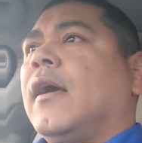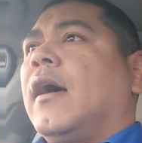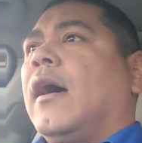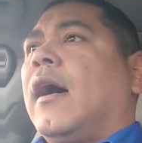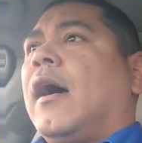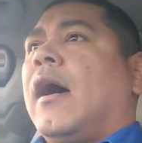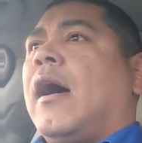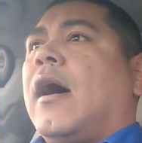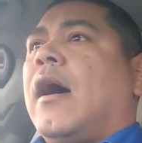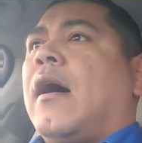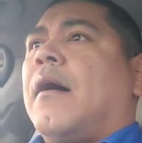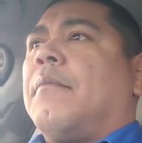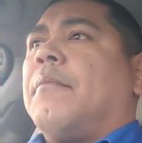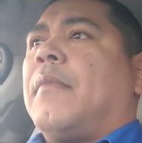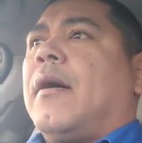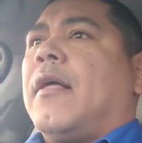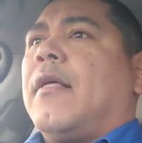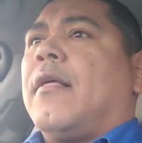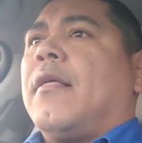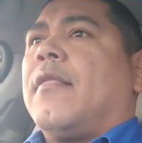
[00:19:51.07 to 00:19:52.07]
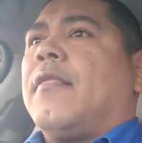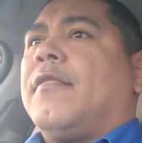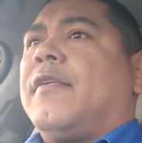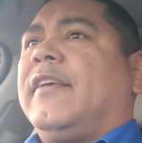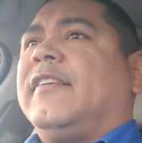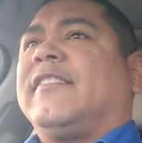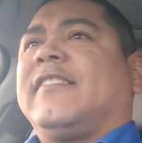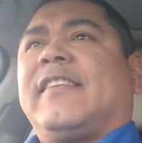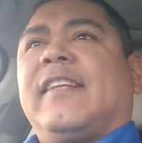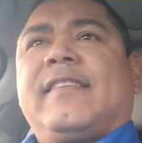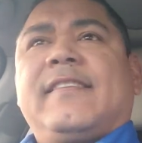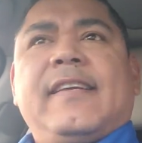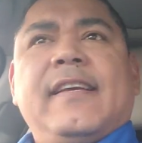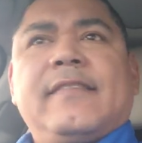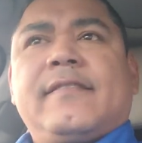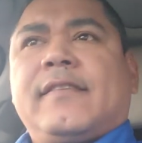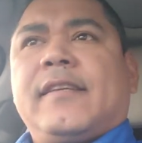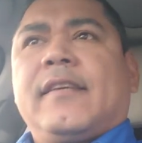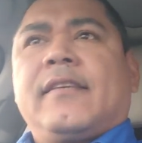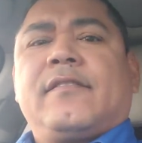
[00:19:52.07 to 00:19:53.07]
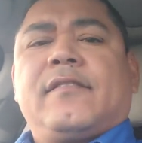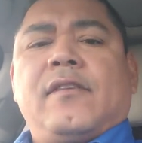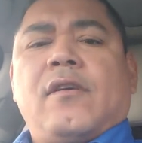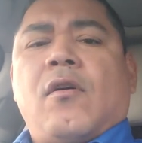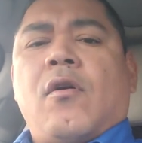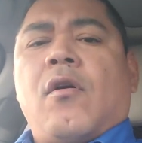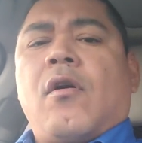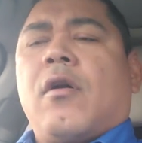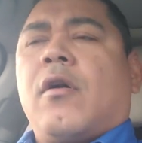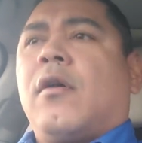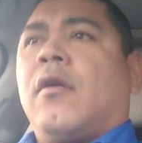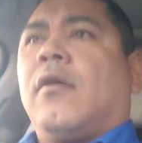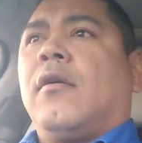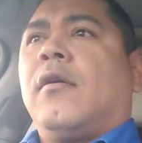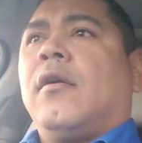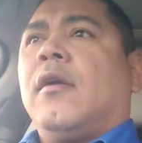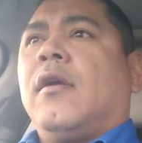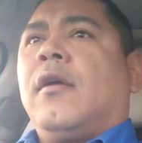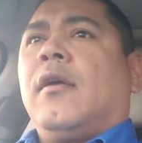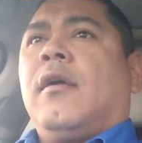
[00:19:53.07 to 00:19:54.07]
the statistics are